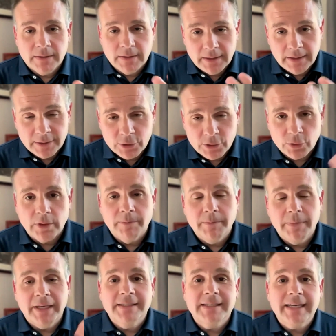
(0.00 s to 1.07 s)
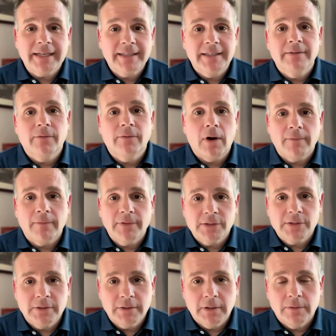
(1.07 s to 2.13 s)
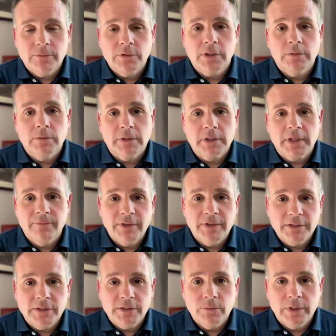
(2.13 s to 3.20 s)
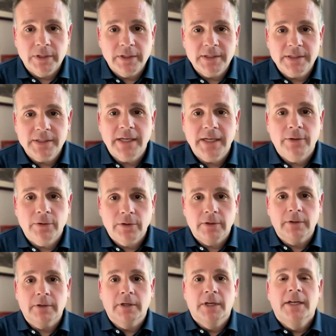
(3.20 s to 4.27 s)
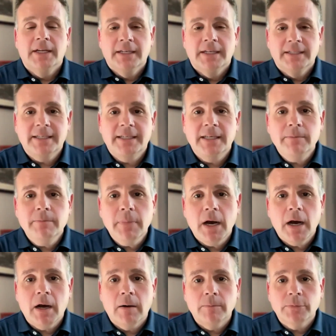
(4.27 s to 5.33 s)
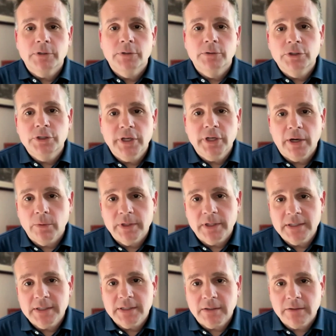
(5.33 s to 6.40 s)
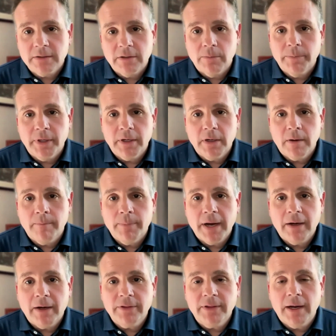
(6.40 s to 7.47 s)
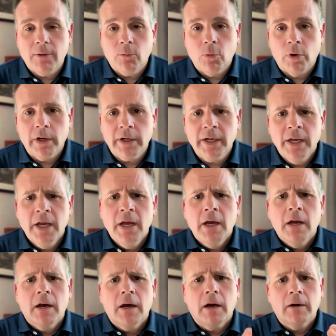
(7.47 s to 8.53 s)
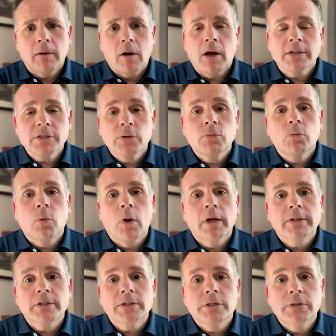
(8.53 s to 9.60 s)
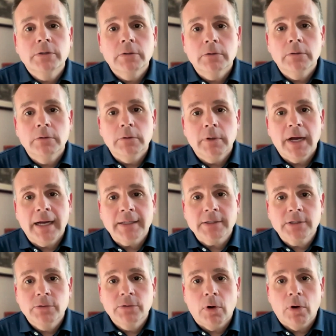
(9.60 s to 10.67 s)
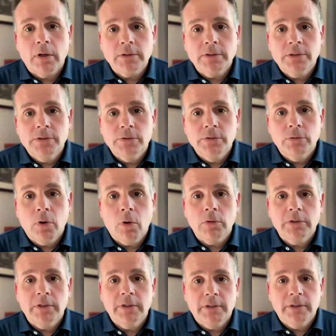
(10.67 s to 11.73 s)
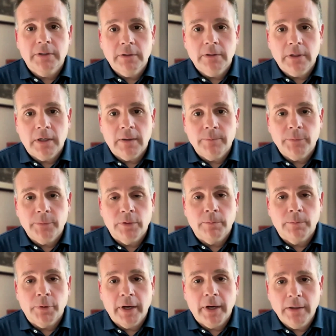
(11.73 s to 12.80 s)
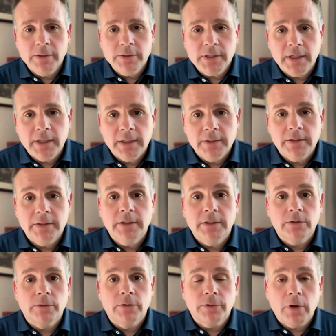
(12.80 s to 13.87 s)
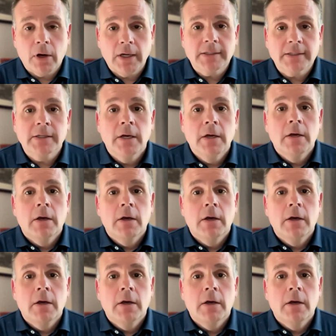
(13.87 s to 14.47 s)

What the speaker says: interim executive officer of General Convention, with us and her team to share with us a little bit about that work. Also want to ask you all to hold in your prayers and in your thoughts